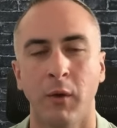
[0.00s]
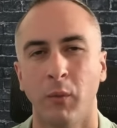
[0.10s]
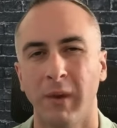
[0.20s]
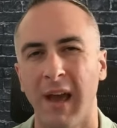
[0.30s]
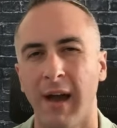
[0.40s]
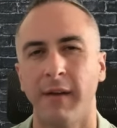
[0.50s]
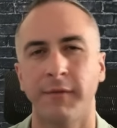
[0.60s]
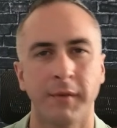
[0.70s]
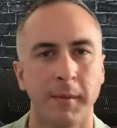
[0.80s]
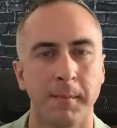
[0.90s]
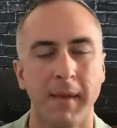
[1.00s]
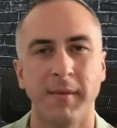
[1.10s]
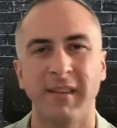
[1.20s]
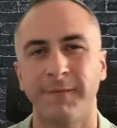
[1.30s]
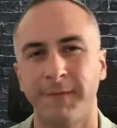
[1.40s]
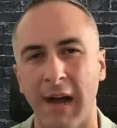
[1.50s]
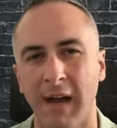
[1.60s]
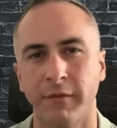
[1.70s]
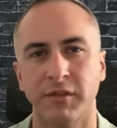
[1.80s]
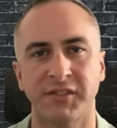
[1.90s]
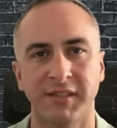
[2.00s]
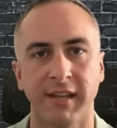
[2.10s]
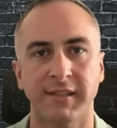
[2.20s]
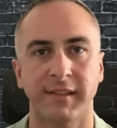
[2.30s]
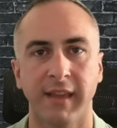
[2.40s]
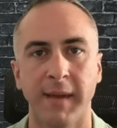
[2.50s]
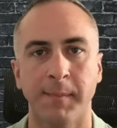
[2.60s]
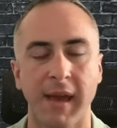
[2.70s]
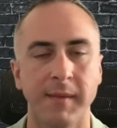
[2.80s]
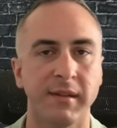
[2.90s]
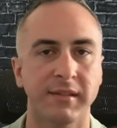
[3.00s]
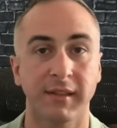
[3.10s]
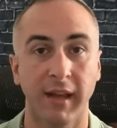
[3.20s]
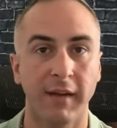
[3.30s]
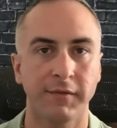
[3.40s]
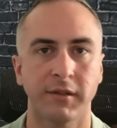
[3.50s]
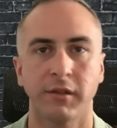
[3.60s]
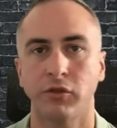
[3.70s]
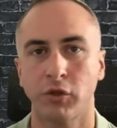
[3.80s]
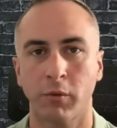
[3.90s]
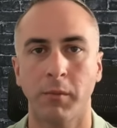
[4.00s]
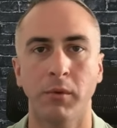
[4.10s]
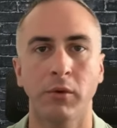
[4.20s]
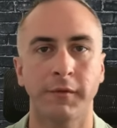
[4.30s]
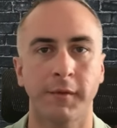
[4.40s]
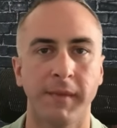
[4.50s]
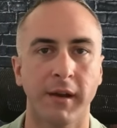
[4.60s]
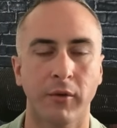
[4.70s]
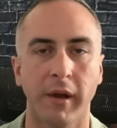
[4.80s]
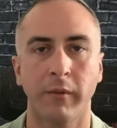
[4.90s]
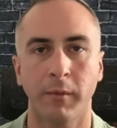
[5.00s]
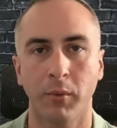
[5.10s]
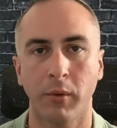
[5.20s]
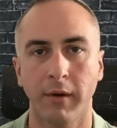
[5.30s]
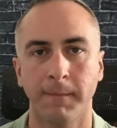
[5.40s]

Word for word: We have maybe five or six late payments left to remove from their credit report,